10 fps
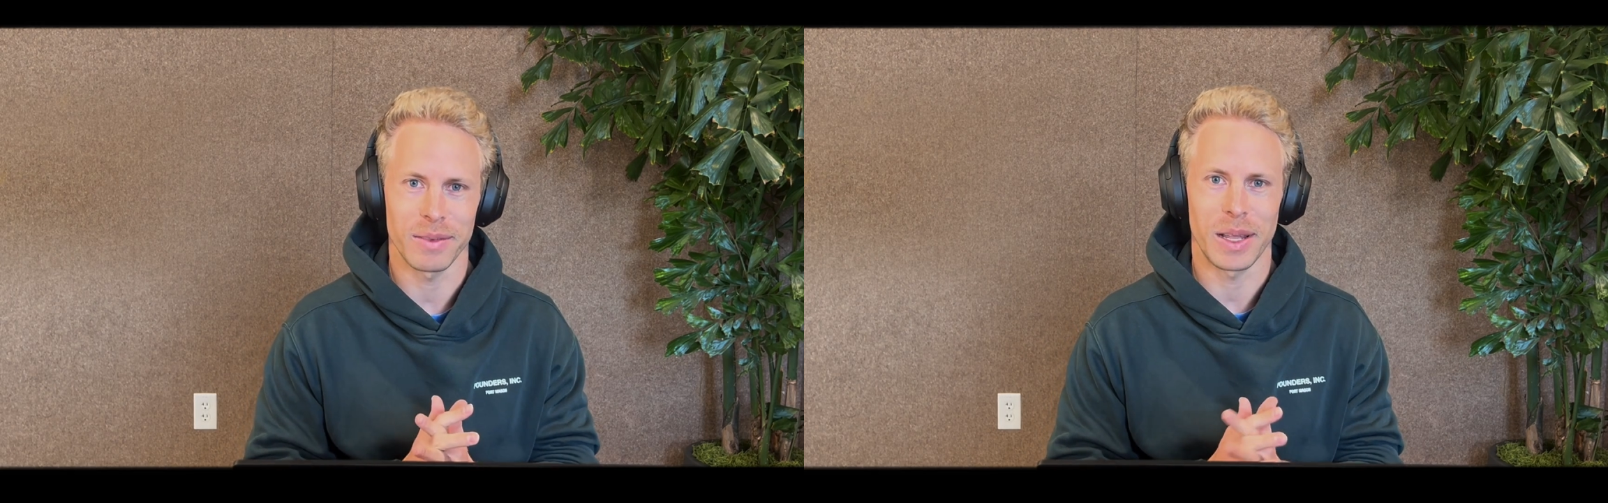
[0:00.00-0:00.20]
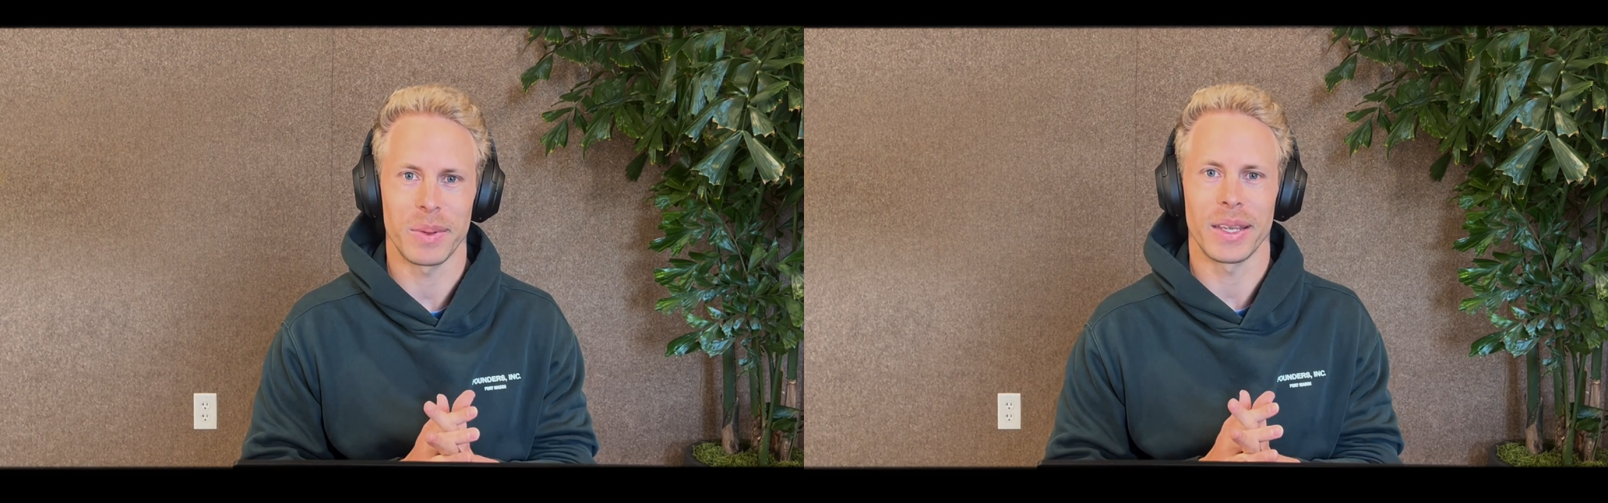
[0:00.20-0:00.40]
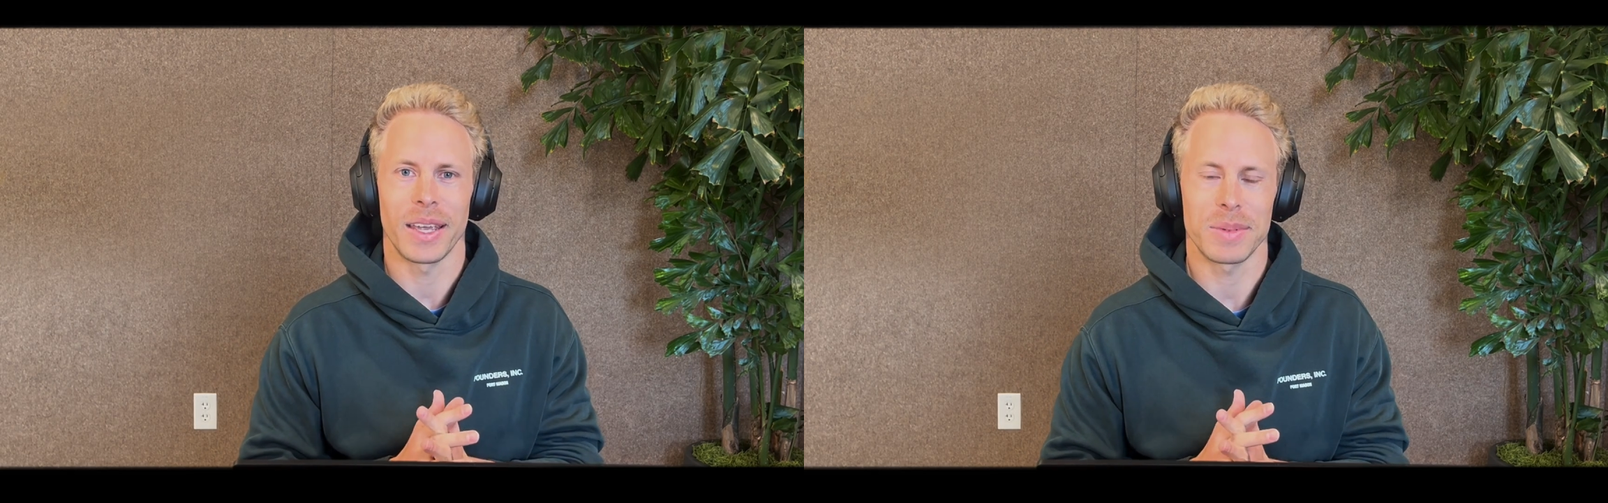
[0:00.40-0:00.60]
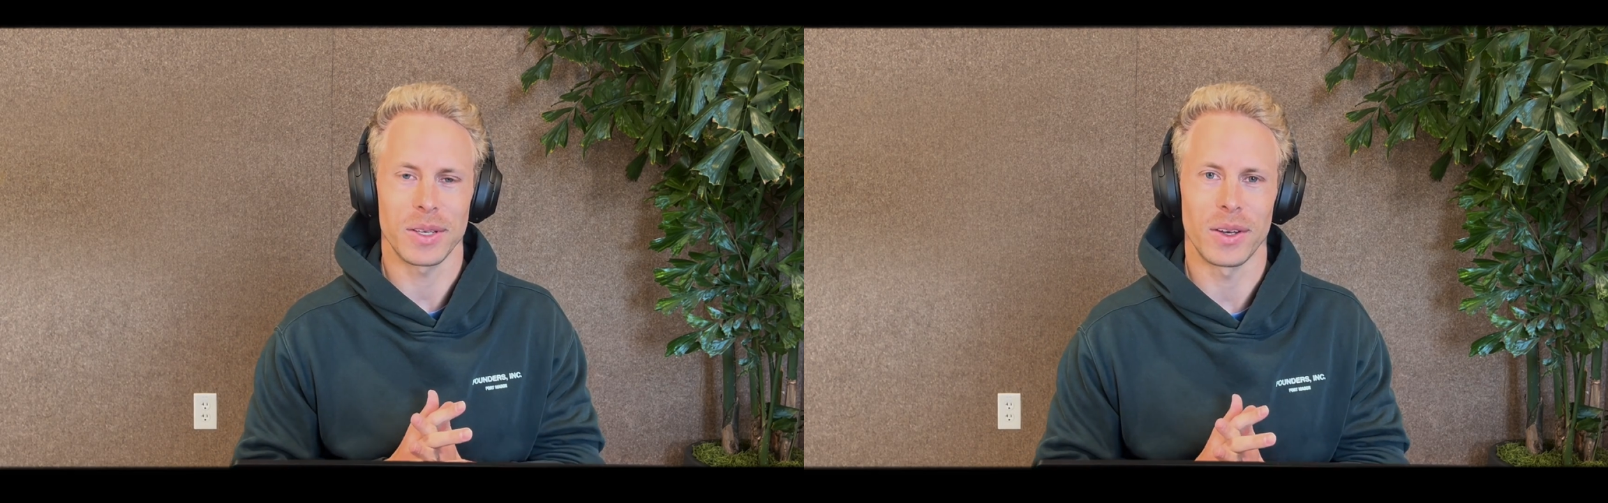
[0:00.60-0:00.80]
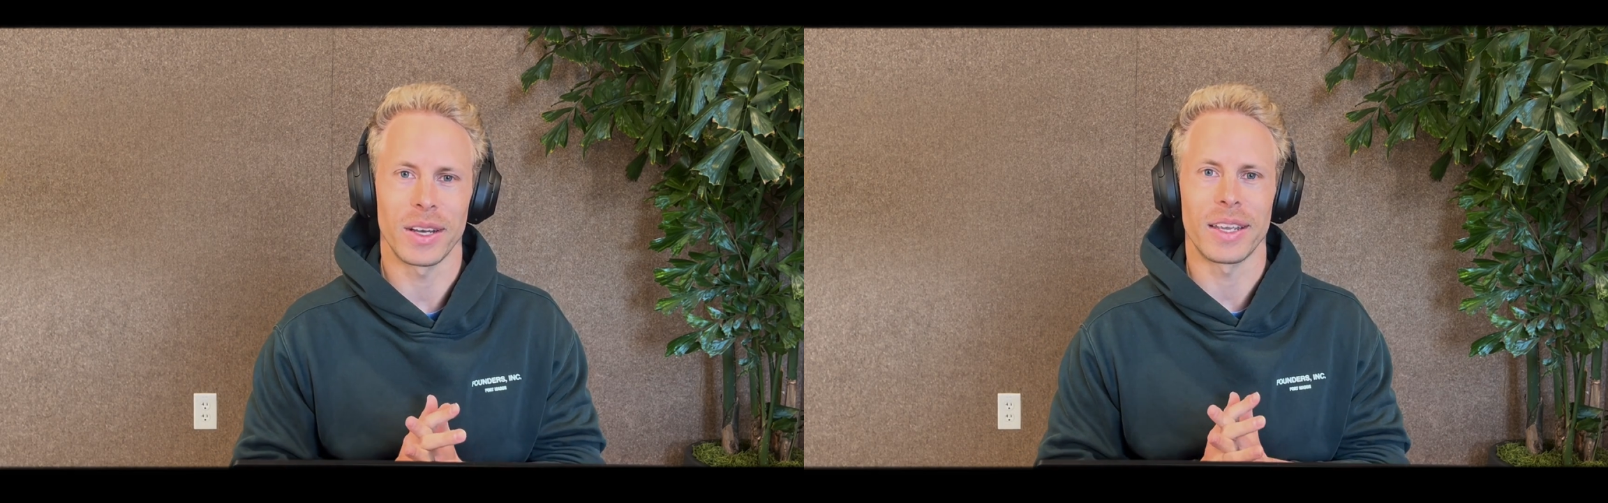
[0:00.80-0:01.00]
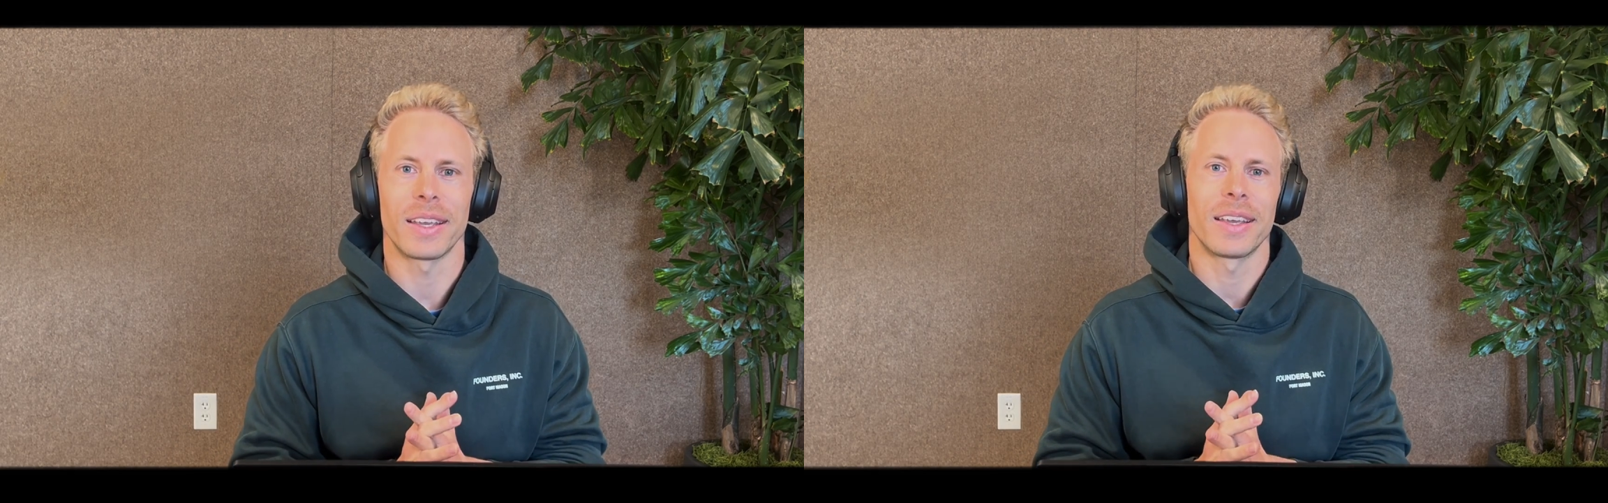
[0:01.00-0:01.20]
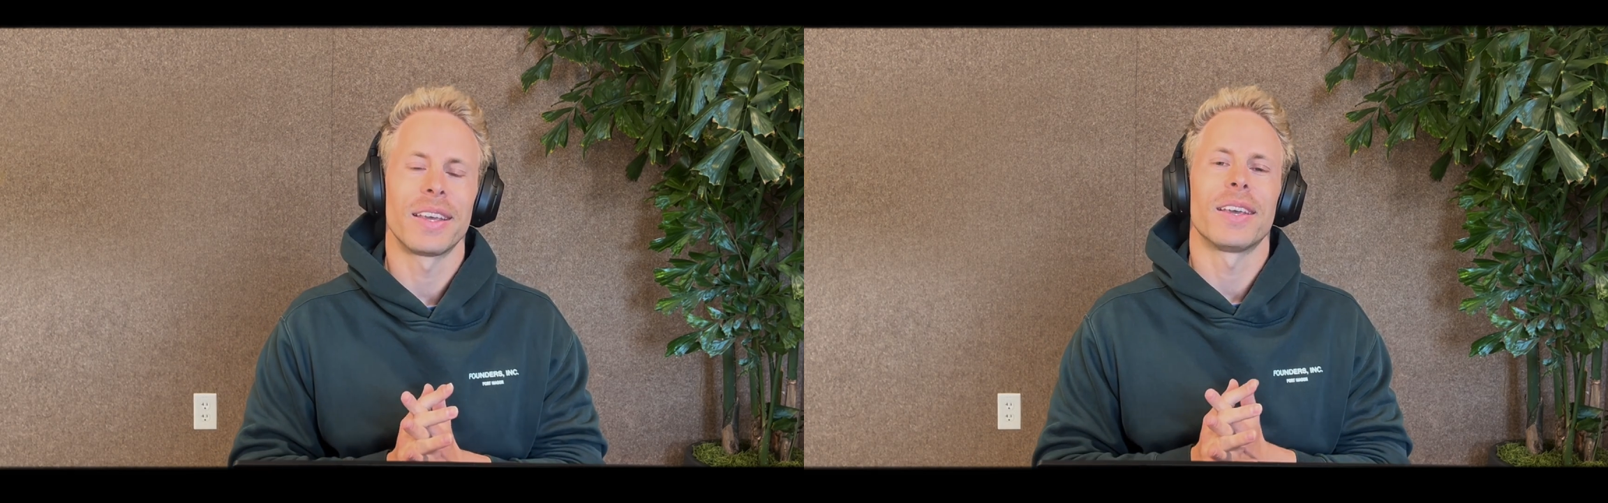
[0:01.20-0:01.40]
developing games in Unity,